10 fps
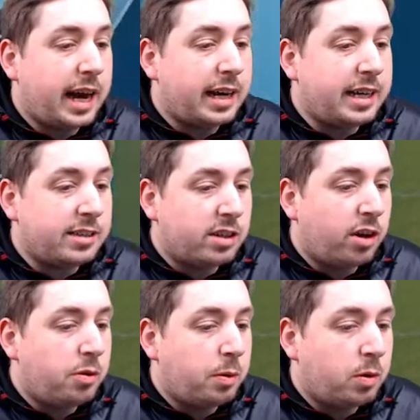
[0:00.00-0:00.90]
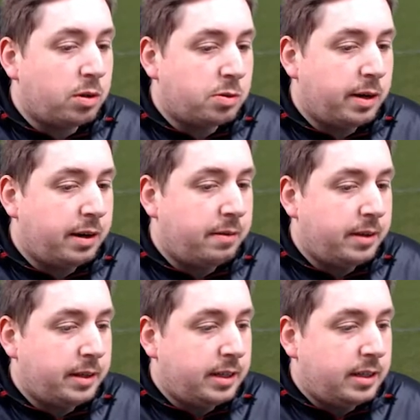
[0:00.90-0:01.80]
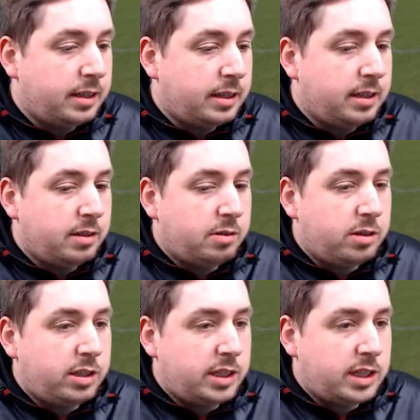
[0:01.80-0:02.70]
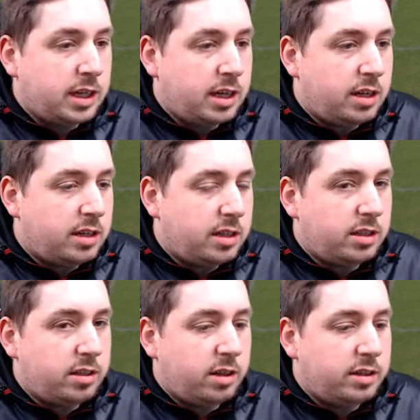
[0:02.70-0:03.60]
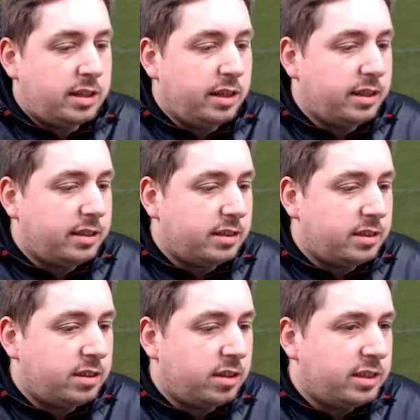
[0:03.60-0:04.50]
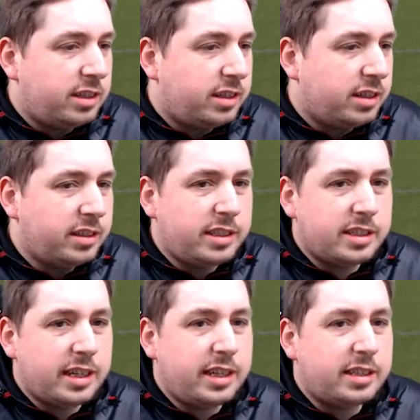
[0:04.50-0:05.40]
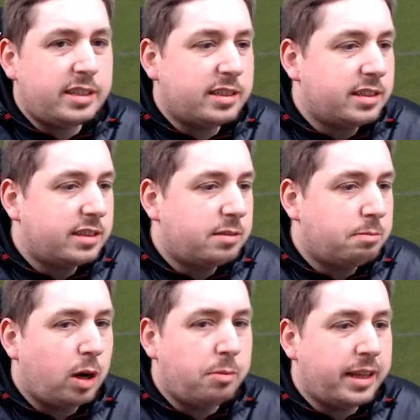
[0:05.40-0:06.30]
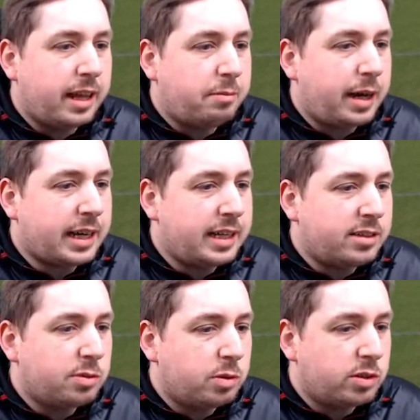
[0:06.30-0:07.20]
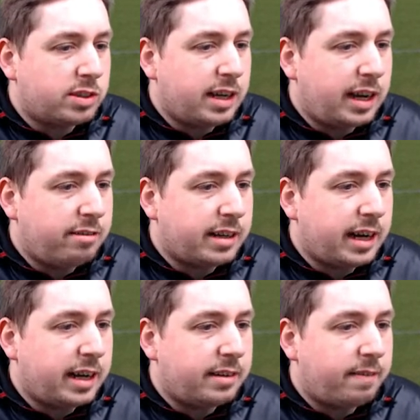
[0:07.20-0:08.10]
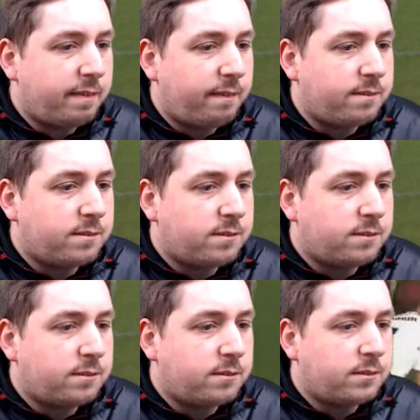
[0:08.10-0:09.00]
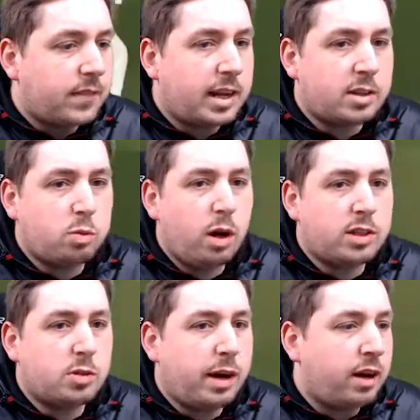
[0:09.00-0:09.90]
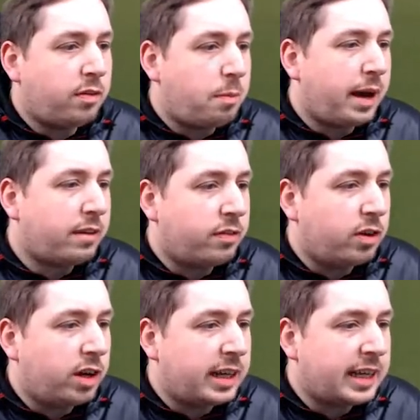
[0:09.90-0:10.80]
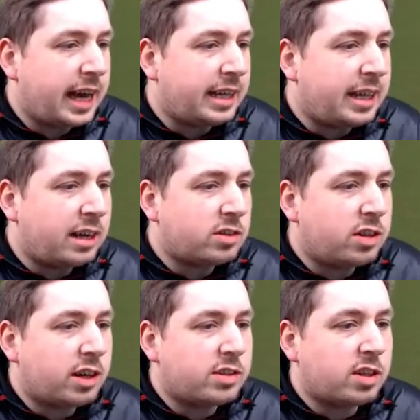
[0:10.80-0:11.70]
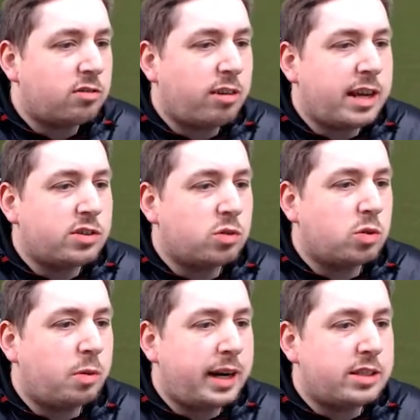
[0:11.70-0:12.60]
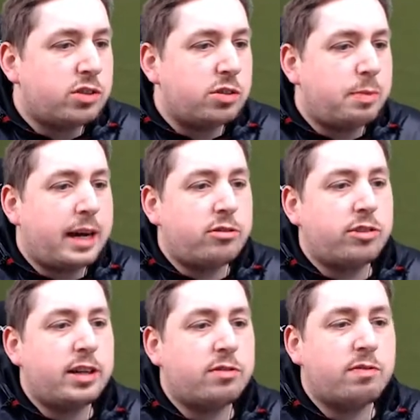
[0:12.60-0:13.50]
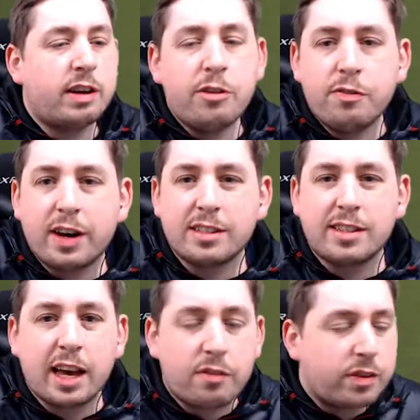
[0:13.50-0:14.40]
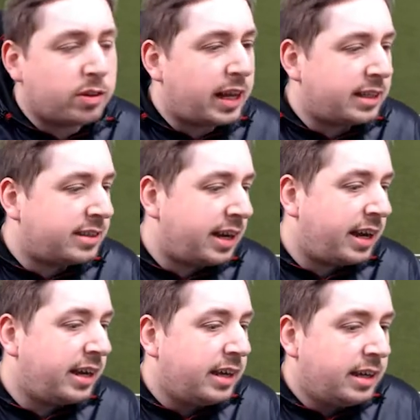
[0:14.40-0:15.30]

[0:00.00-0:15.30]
And it is a no ball as well, which is nicely done indeed. Balmer then back in towards Taylor again. And that's worked away off the back foot. And again, that looks like it's going to race all the way to the boundary. A very fast outfield there today.